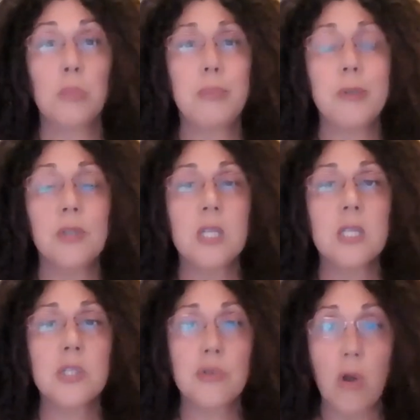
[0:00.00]
building
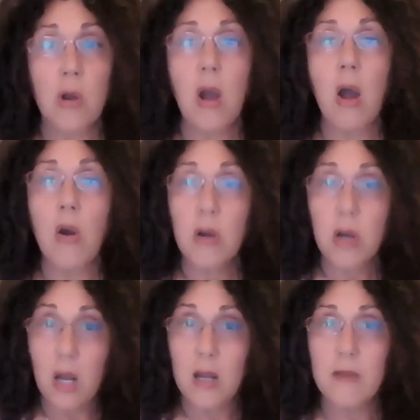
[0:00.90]
a strong
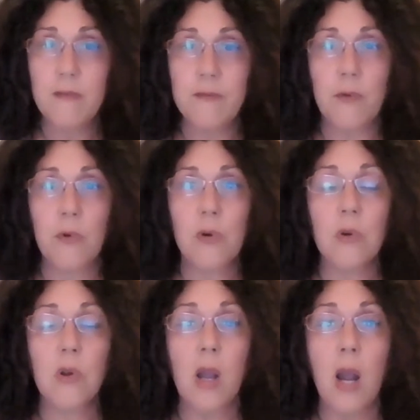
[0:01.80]
archive
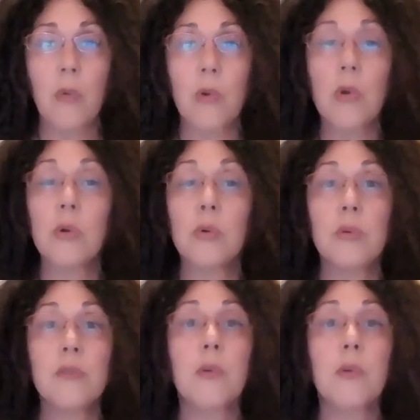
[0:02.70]
for our own,